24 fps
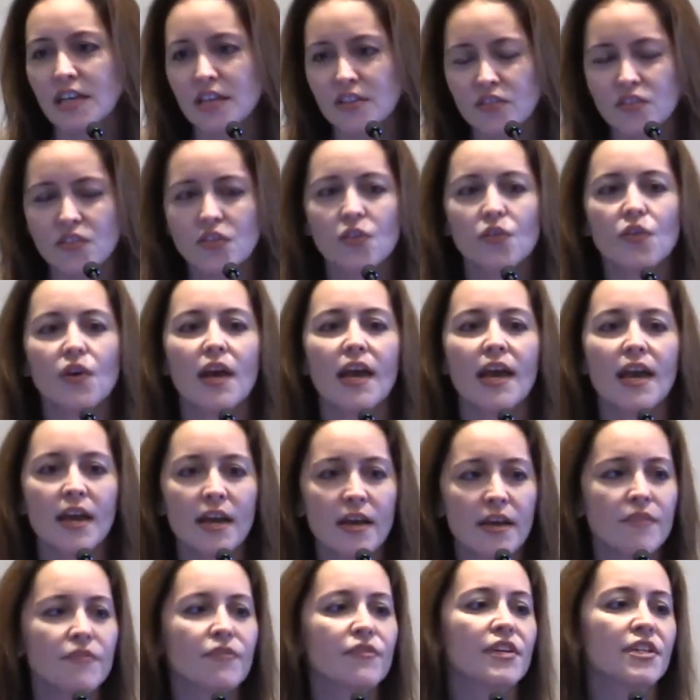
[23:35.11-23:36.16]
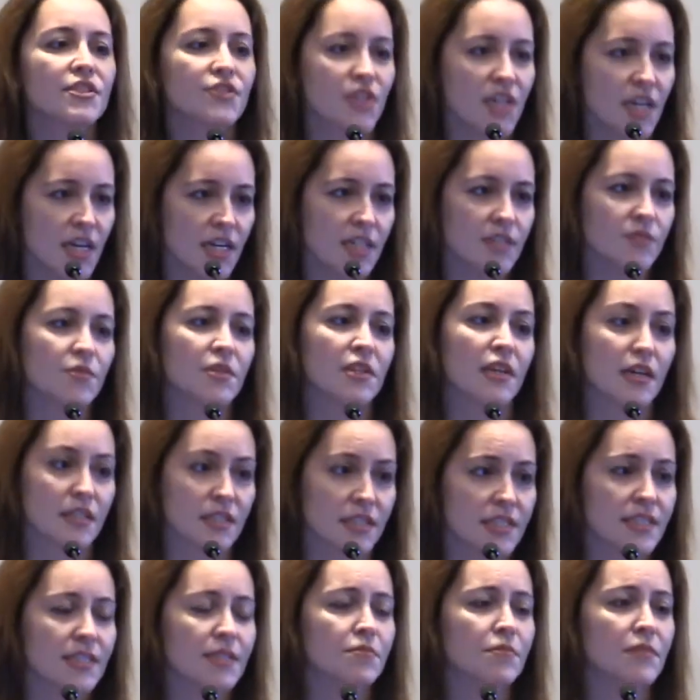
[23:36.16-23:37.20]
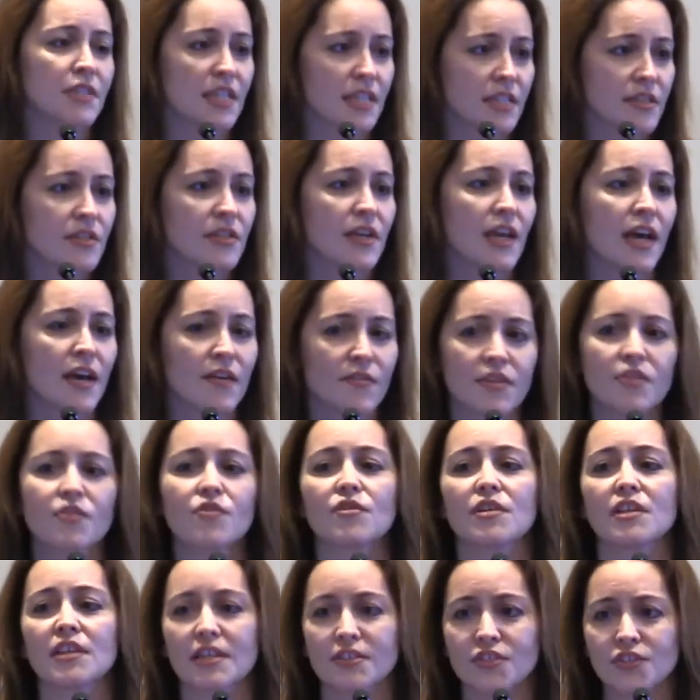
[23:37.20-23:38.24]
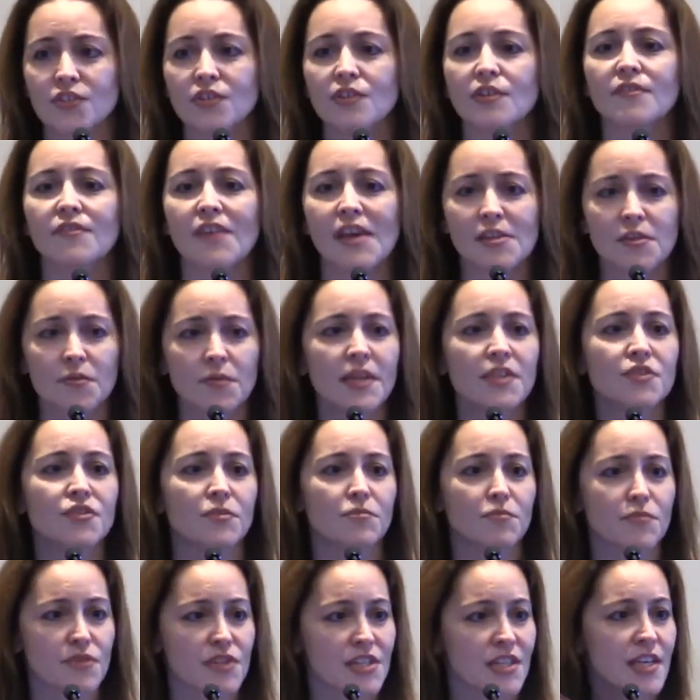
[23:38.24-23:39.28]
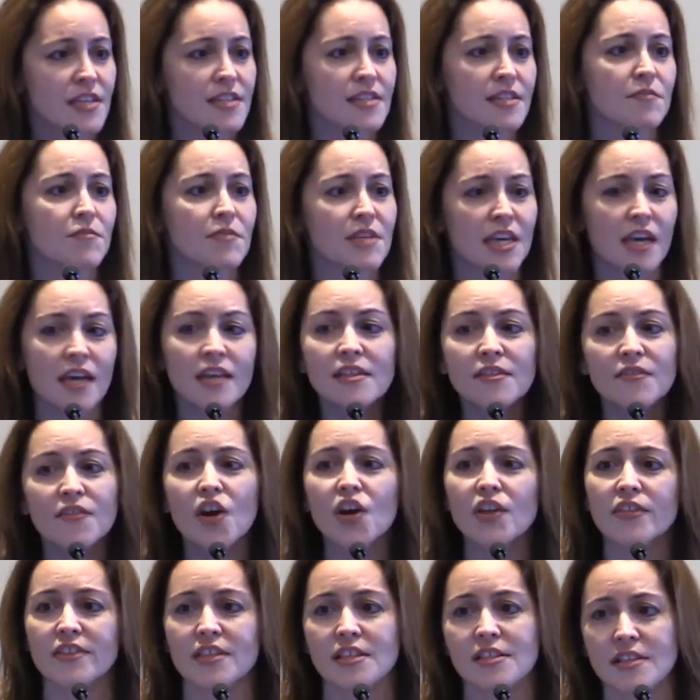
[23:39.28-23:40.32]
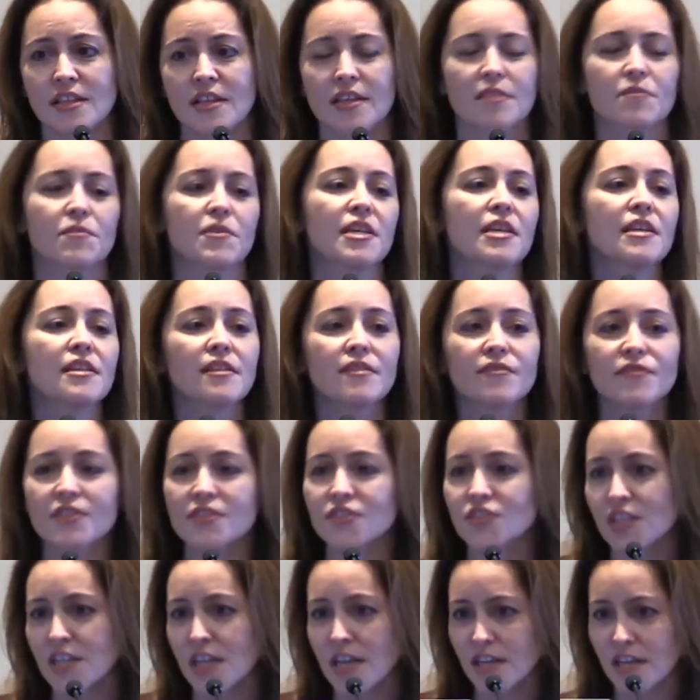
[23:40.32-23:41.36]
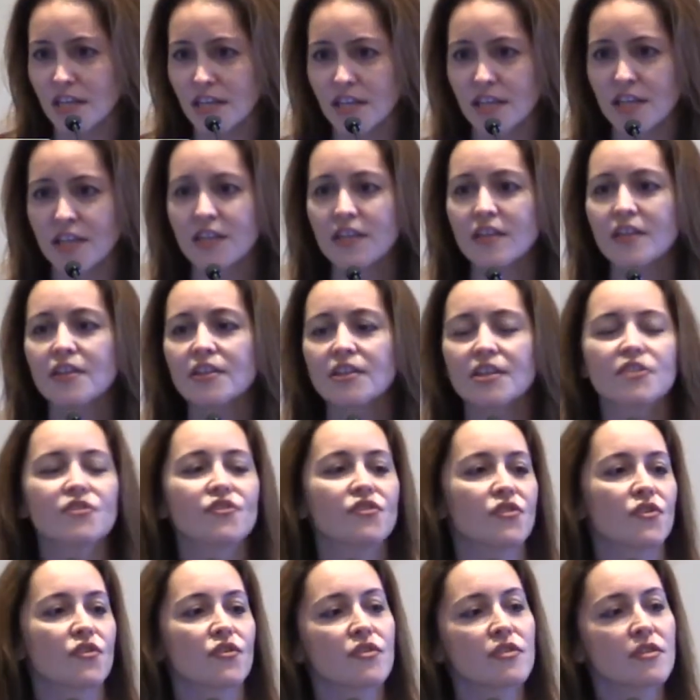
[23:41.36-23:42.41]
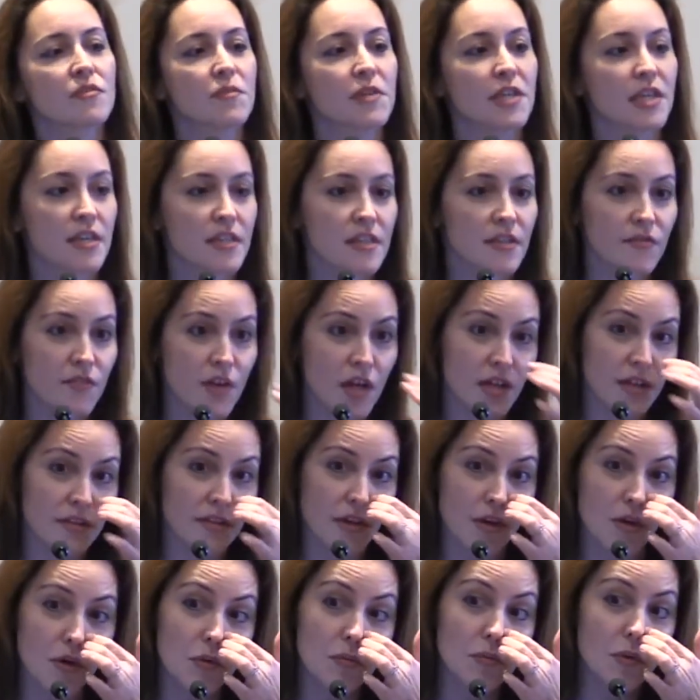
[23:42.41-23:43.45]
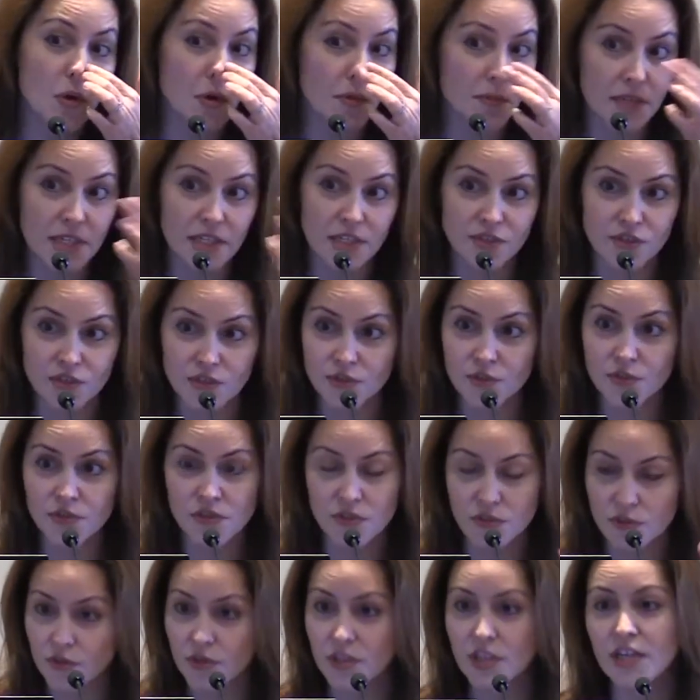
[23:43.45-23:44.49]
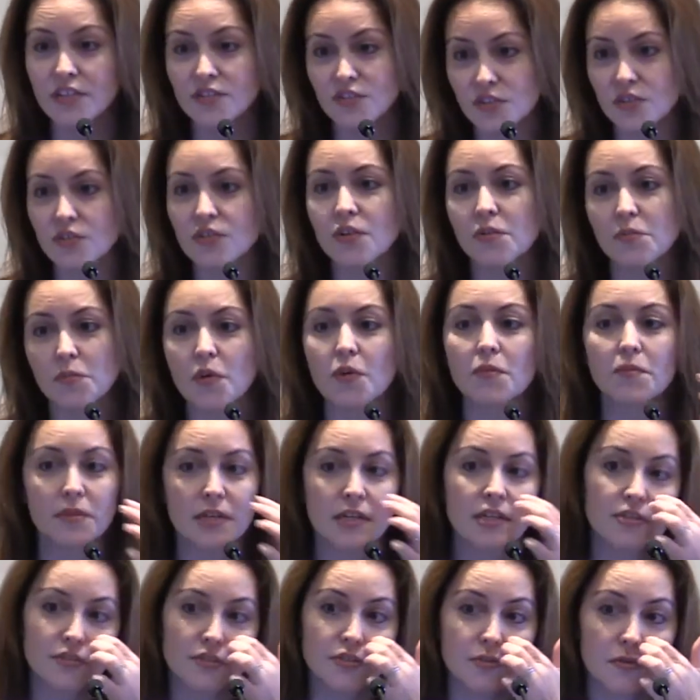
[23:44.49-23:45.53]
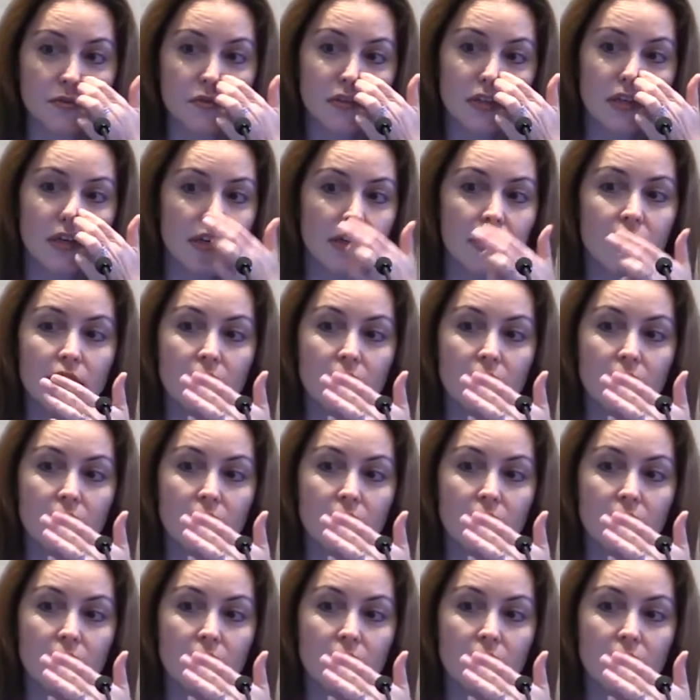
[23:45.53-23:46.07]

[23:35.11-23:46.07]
And so every child with autism needs to have a neurological evaluation precisely because of all these things, because of the genetic concerns, because of all the comorbid issues, neurological comorbid issues.